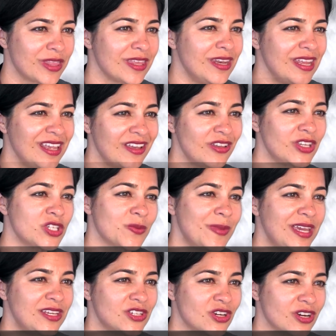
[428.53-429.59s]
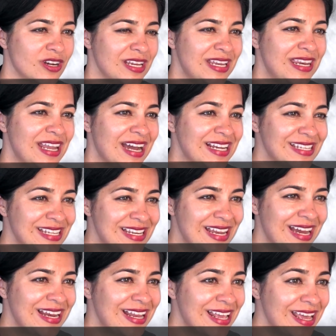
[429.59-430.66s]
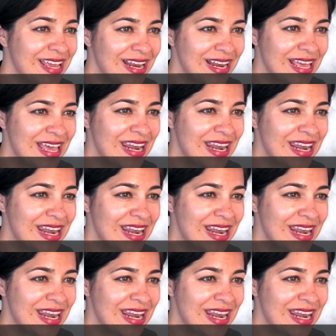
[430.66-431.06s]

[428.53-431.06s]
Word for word: with an English major in 1998,